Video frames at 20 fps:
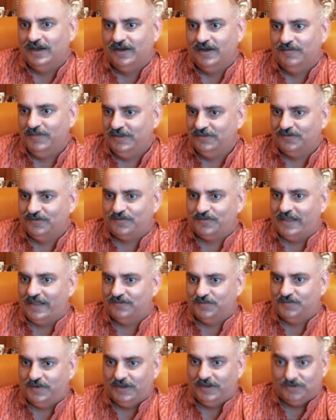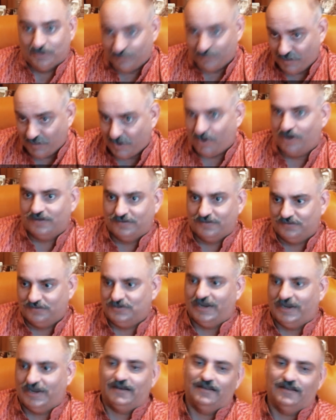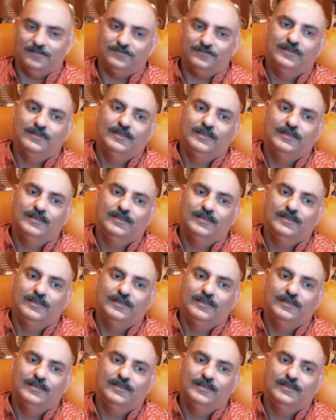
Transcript: means of transportation because of checklists.